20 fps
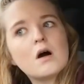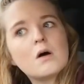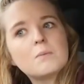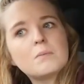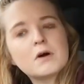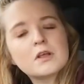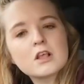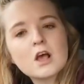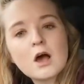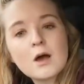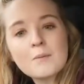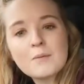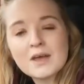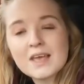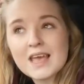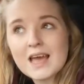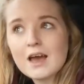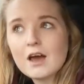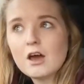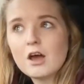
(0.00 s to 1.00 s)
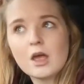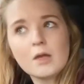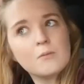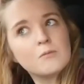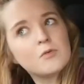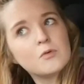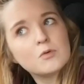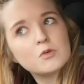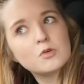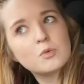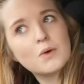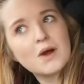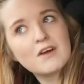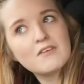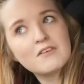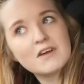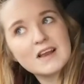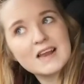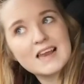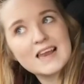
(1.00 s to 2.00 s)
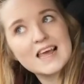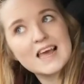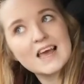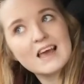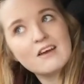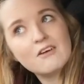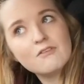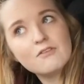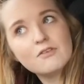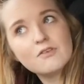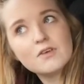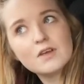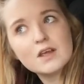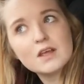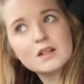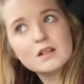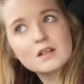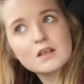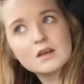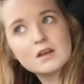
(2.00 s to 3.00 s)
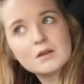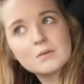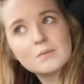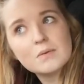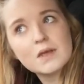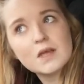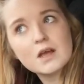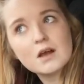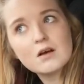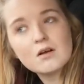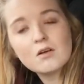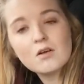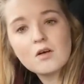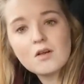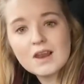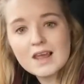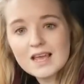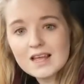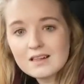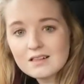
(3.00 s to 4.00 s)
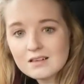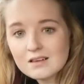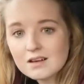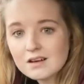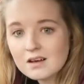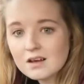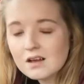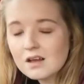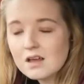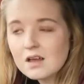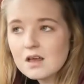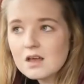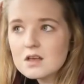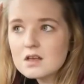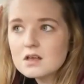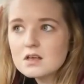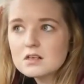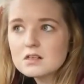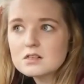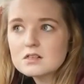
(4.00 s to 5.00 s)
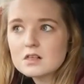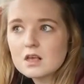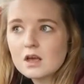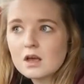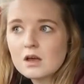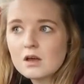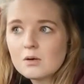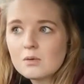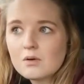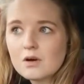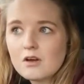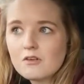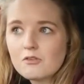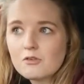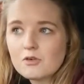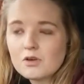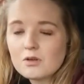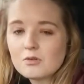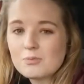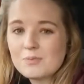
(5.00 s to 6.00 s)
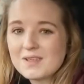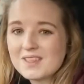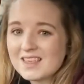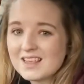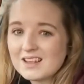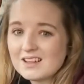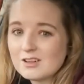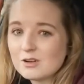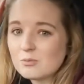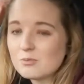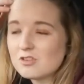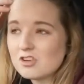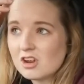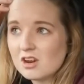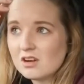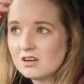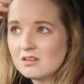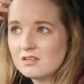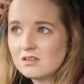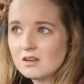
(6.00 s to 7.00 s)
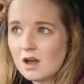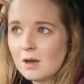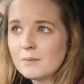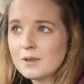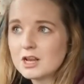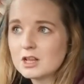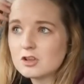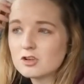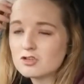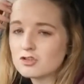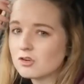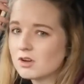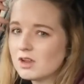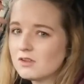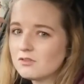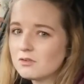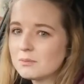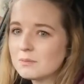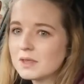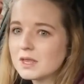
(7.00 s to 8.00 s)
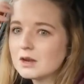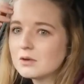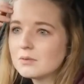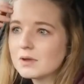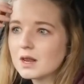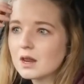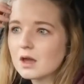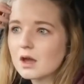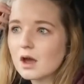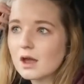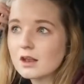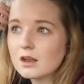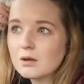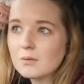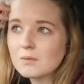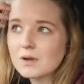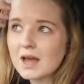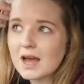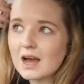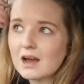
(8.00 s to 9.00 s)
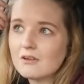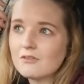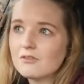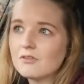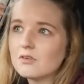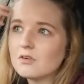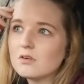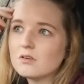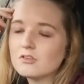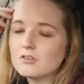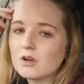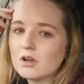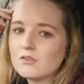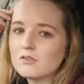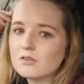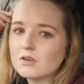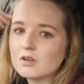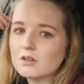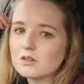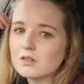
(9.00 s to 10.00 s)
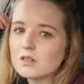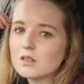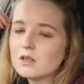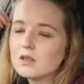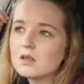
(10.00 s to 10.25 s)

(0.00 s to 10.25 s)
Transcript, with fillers: by the time I get home to where I live, it's going to be a lot later, so I thought it would be an easy option. I mean, it's a treat for me in a way. Like, I don't have drive-throughs,